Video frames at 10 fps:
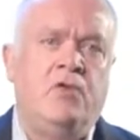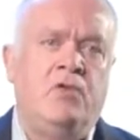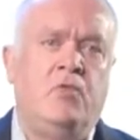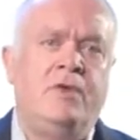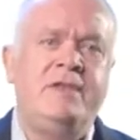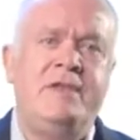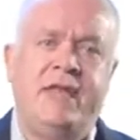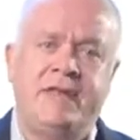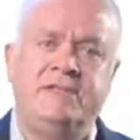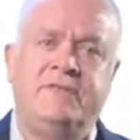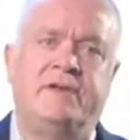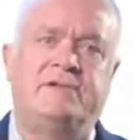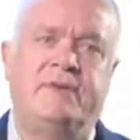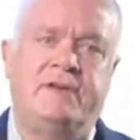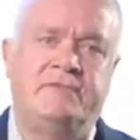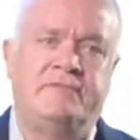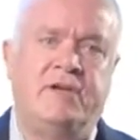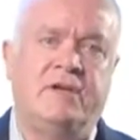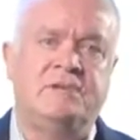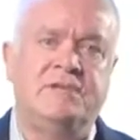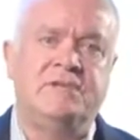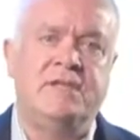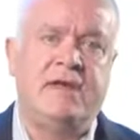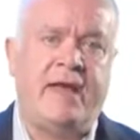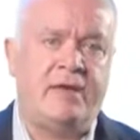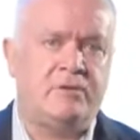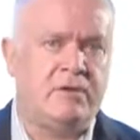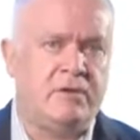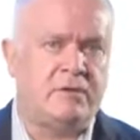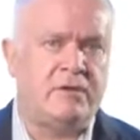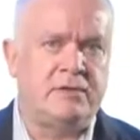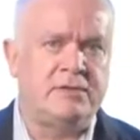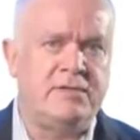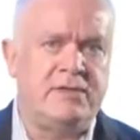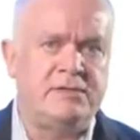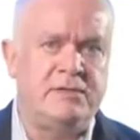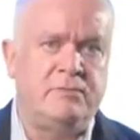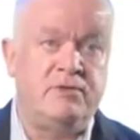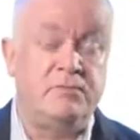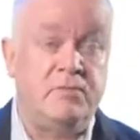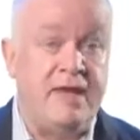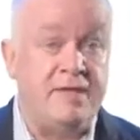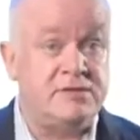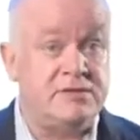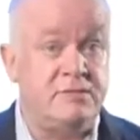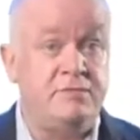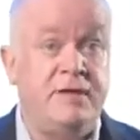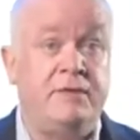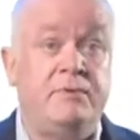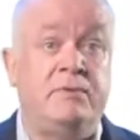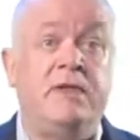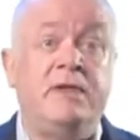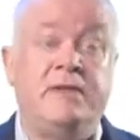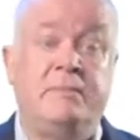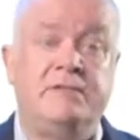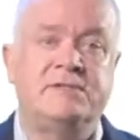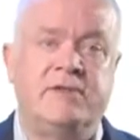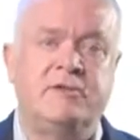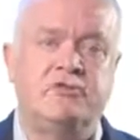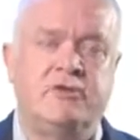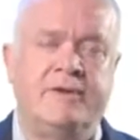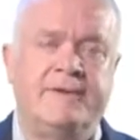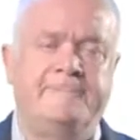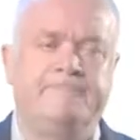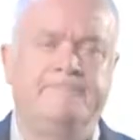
The one negative aspect of gels is their alcohol content, which in some people can be skin drying.